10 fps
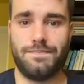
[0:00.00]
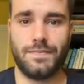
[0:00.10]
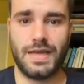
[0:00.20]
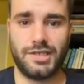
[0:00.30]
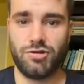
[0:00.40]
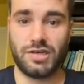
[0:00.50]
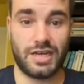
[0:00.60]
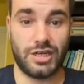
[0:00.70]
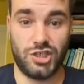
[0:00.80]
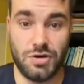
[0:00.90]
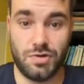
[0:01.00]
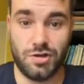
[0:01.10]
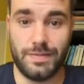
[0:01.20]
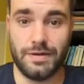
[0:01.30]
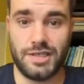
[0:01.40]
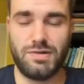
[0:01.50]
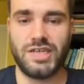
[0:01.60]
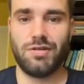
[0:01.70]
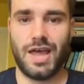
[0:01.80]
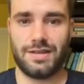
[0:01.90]
Scrooge is like a joke almost. We
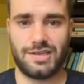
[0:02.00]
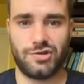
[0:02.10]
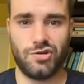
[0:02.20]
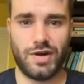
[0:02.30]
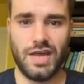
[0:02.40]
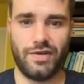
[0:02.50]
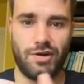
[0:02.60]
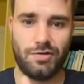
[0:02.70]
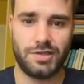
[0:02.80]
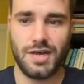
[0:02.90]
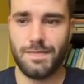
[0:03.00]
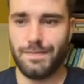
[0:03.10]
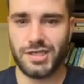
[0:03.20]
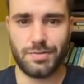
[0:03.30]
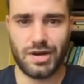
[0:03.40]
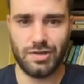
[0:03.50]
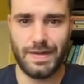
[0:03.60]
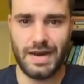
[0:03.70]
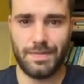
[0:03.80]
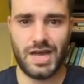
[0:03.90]
still like the story of an miserable old
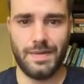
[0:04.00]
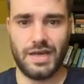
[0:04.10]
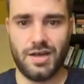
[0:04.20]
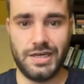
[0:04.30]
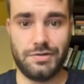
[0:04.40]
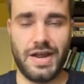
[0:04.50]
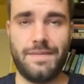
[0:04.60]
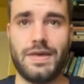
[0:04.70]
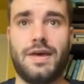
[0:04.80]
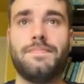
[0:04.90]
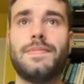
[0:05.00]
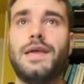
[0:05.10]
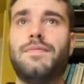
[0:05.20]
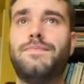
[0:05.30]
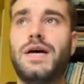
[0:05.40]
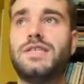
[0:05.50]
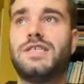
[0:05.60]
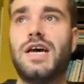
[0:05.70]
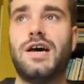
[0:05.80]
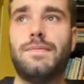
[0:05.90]
man becoming kinder and happier, but